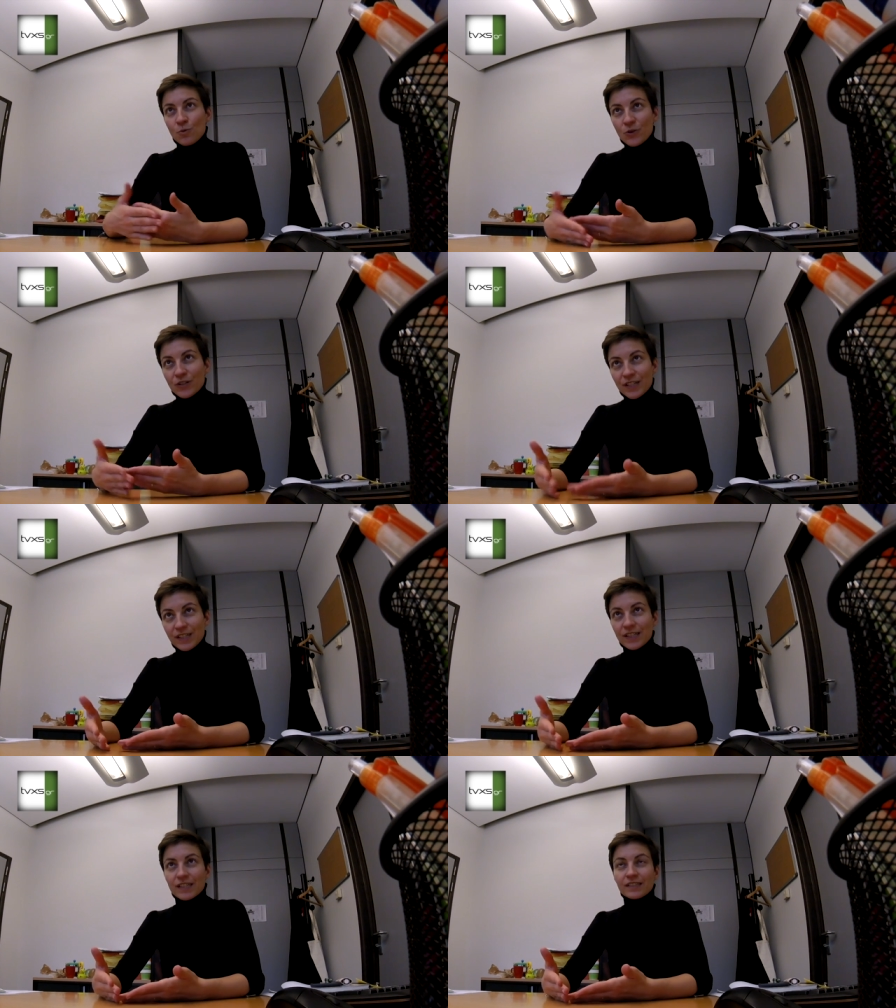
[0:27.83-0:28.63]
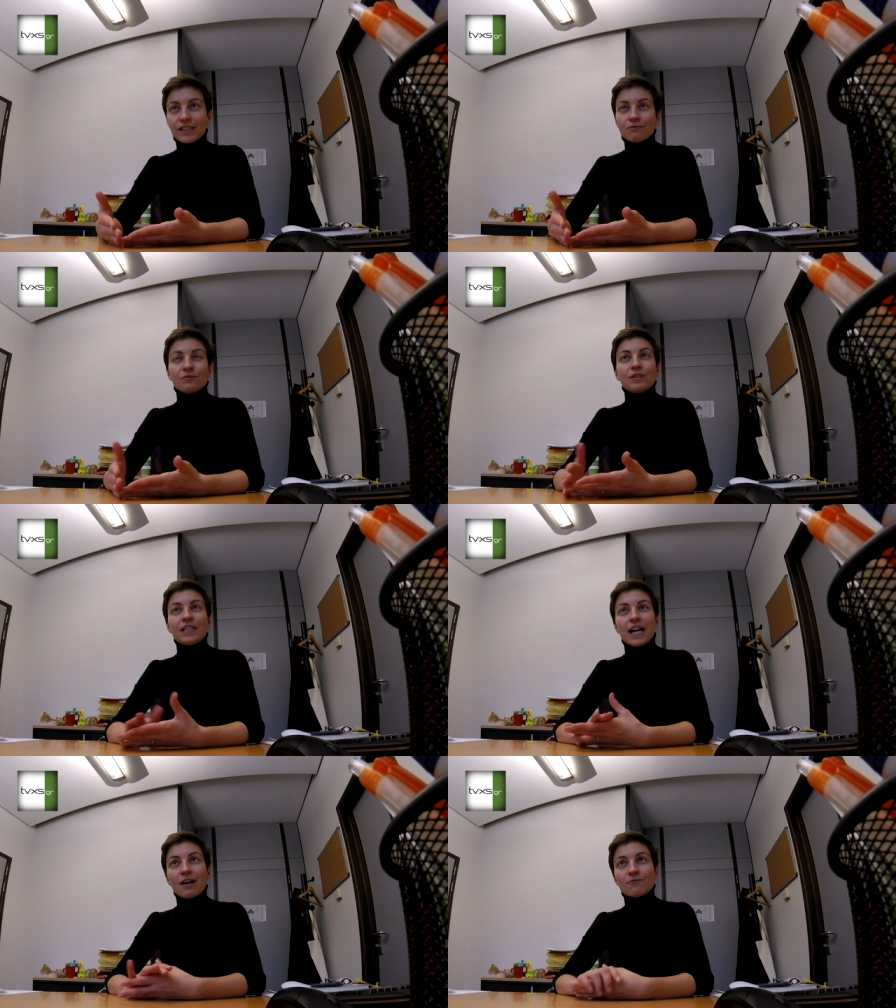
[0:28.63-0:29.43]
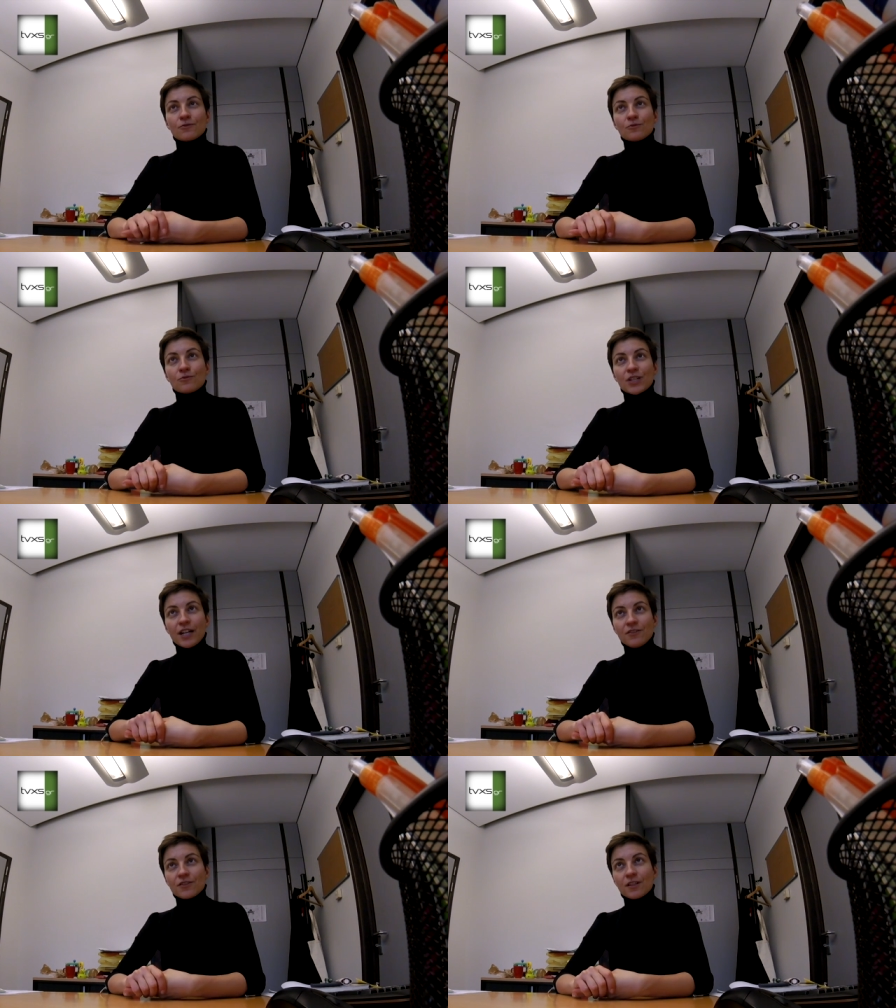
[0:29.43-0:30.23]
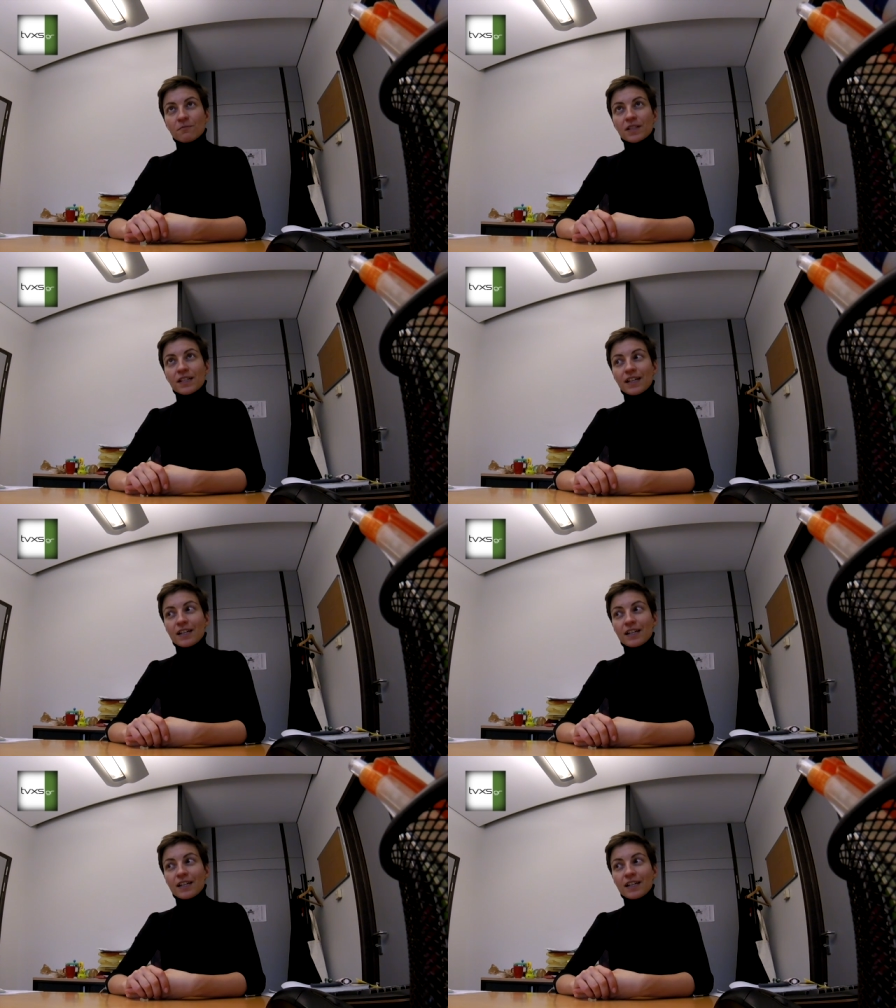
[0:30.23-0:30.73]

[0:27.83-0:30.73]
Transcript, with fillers: warning signal that we really have to change something.